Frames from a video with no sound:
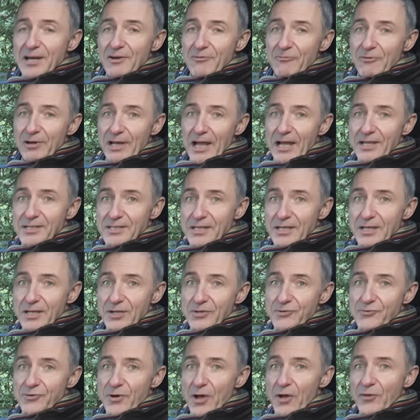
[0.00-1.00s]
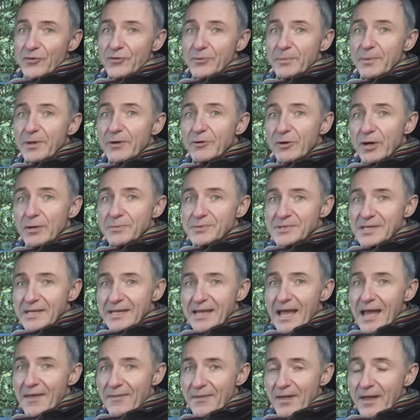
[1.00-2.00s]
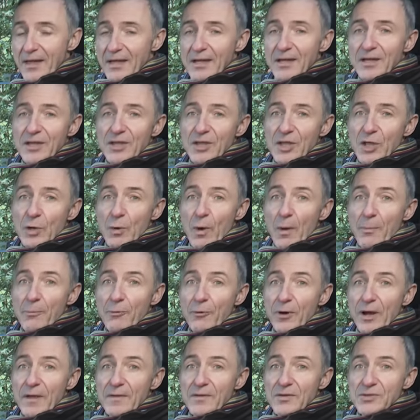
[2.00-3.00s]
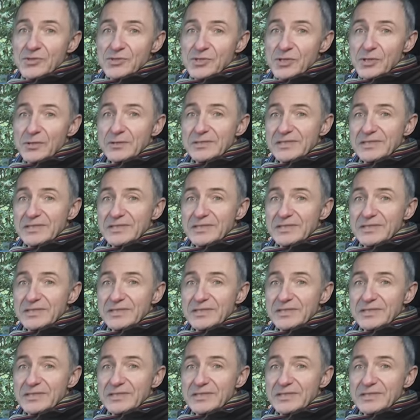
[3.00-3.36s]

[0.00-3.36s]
related controls to be grouped together. You operate the two